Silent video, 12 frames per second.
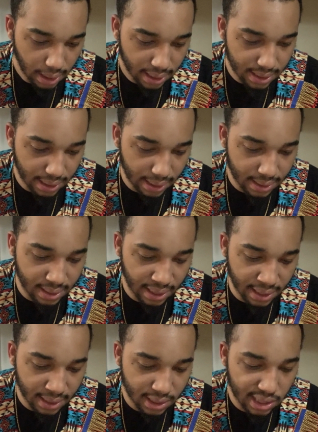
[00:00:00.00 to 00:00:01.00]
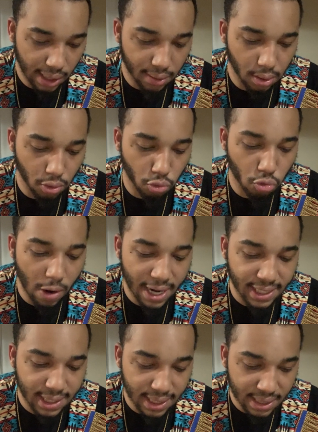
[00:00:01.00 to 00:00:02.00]
It says, then shall the
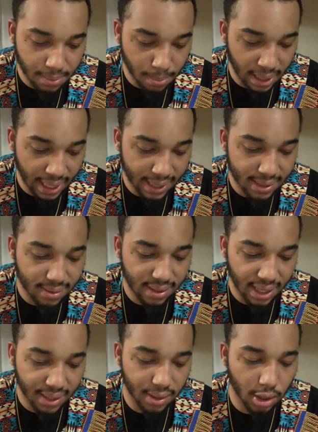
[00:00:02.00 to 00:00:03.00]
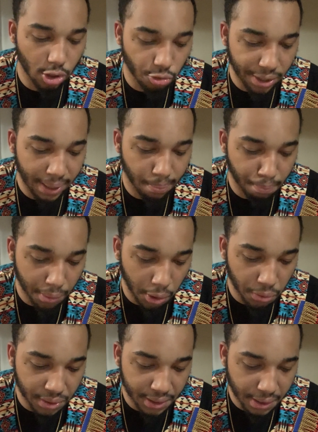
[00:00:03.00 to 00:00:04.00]
righteous man stand in great
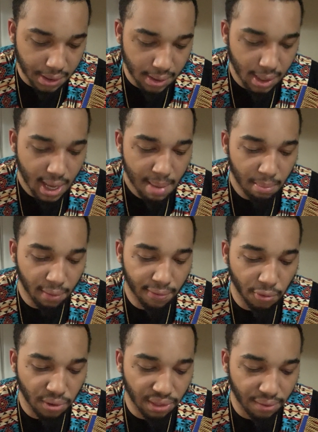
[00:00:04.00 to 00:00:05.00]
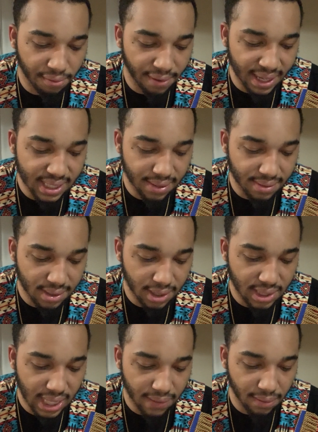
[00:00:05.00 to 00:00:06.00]
boldness before the face of
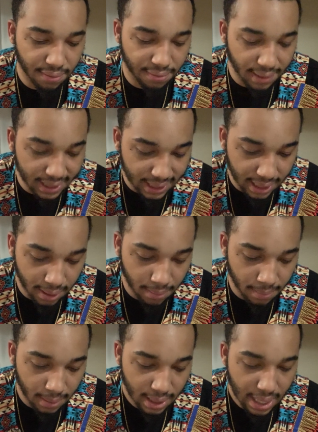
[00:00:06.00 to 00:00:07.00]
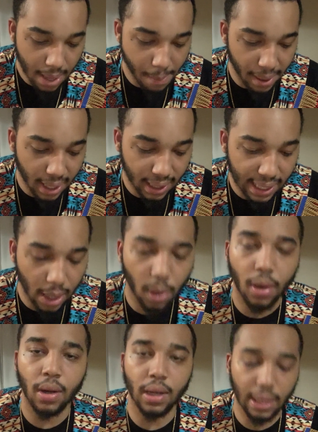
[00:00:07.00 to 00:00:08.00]
such have afflicted him, and made
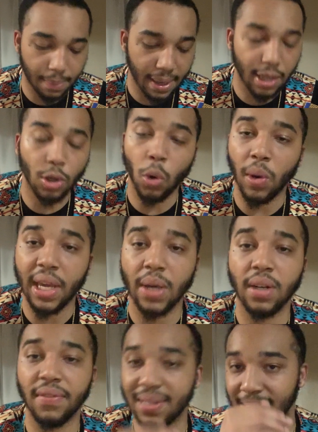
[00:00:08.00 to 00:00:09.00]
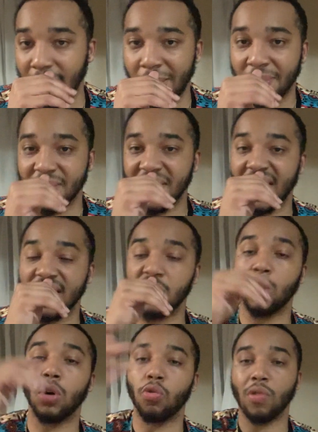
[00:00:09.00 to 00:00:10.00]
no account of his labors. Yeah,
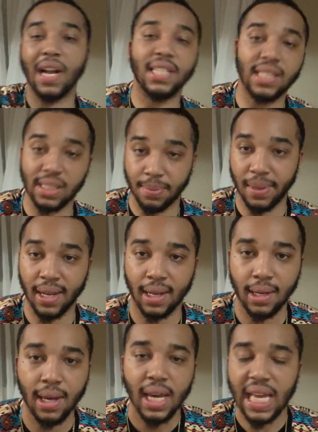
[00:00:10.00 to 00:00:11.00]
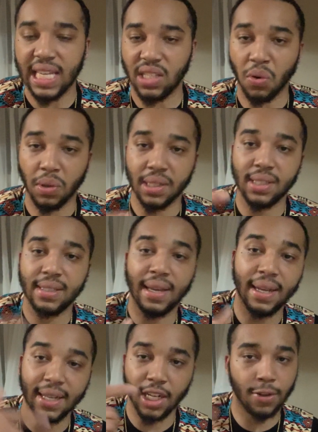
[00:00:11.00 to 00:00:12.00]
so the righteous man is going to
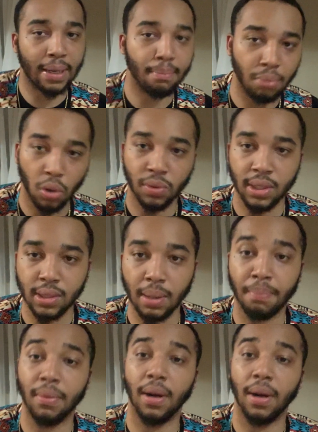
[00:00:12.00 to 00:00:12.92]
stand in great boldness